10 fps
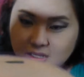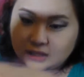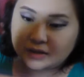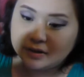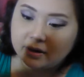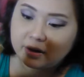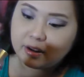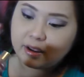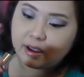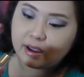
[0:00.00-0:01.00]
color,
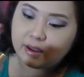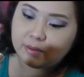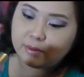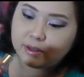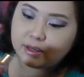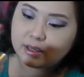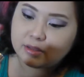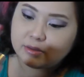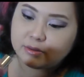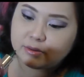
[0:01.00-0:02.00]
and what you can
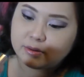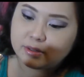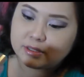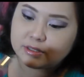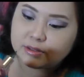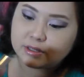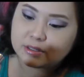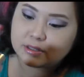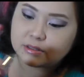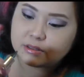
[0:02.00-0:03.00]
do is you can
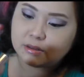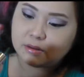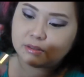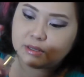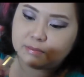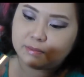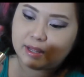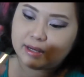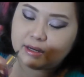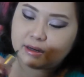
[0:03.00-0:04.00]
slowly
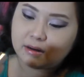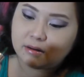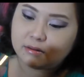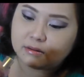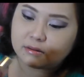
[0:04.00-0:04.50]
blend it out,